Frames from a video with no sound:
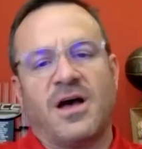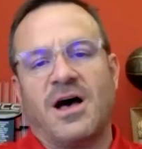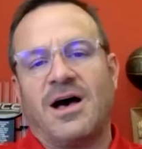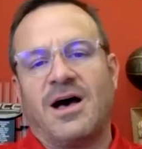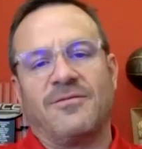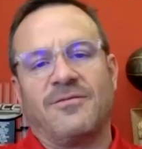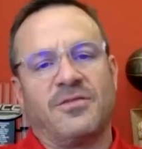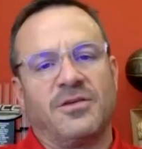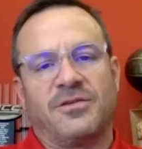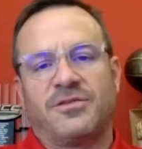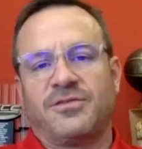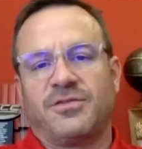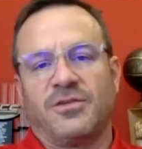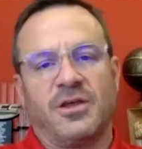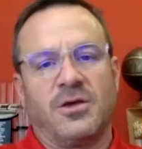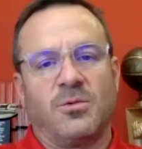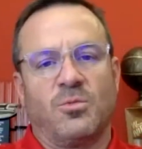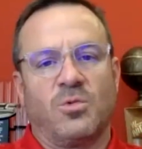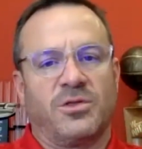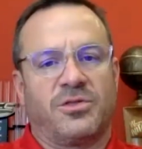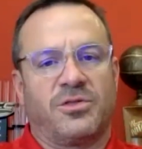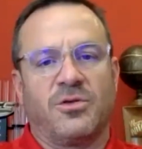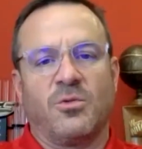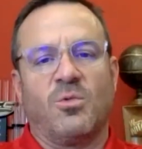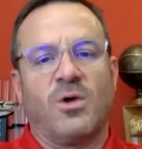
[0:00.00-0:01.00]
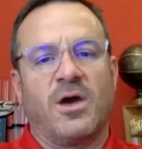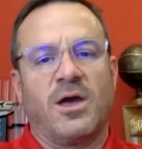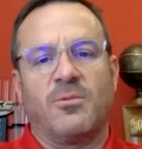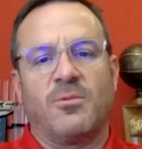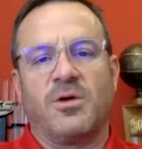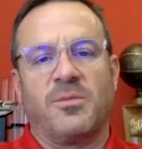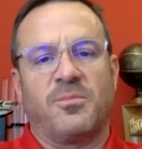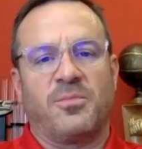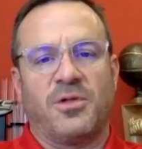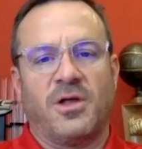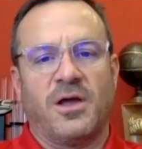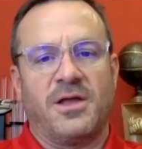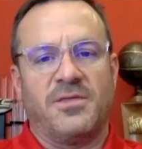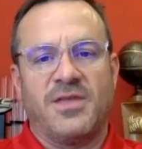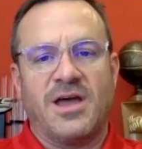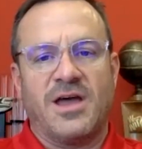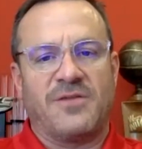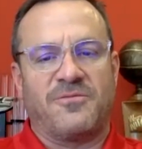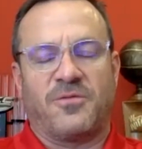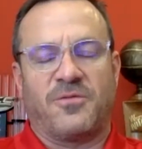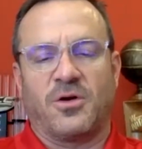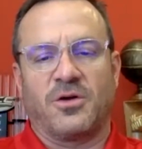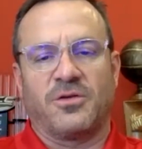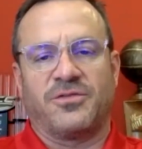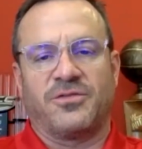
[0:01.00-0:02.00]
obviously, with the way we played in that
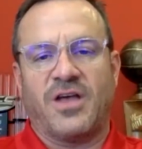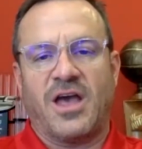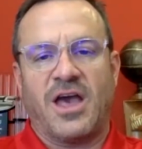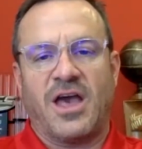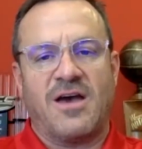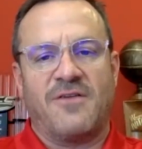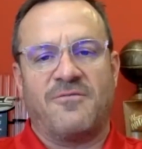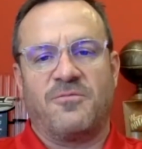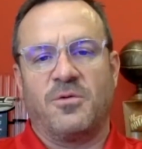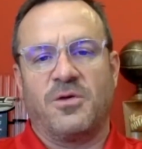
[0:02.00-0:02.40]
first half,